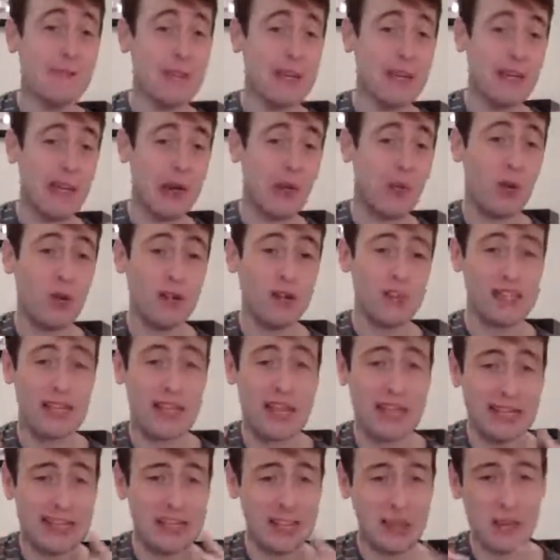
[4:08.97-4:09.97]
and ones
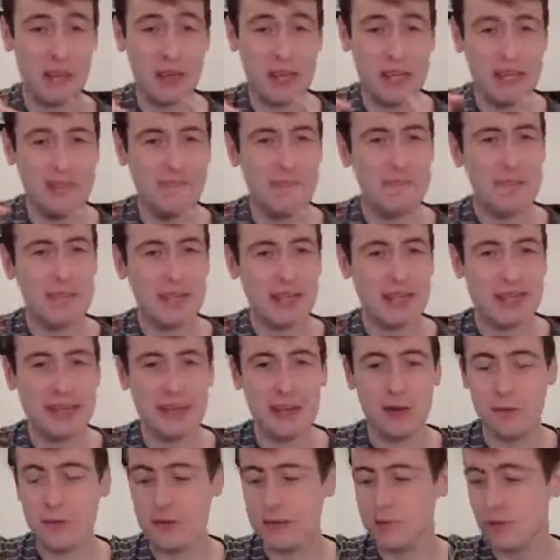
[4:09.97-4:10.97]
that are going to be a
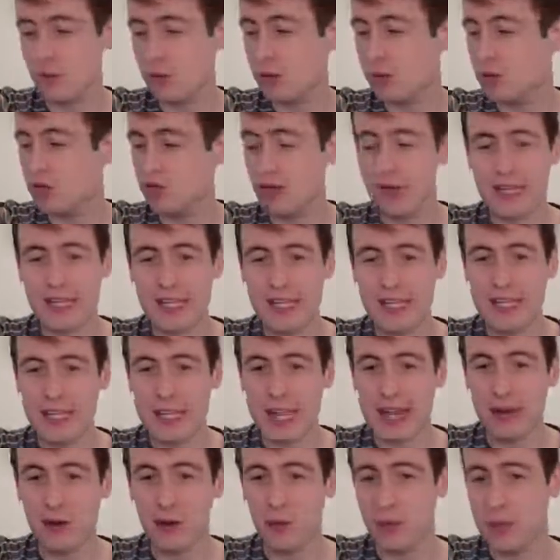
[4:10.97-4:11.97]
little bit more trickier
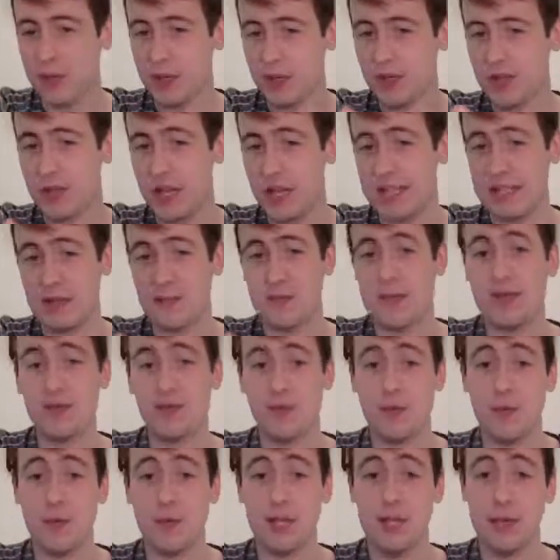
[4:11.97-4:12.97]
now, because as I
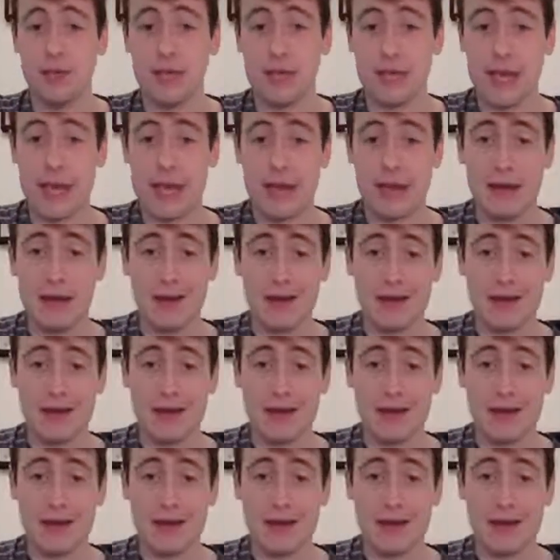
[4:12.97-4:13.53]
mentioned, we're doing that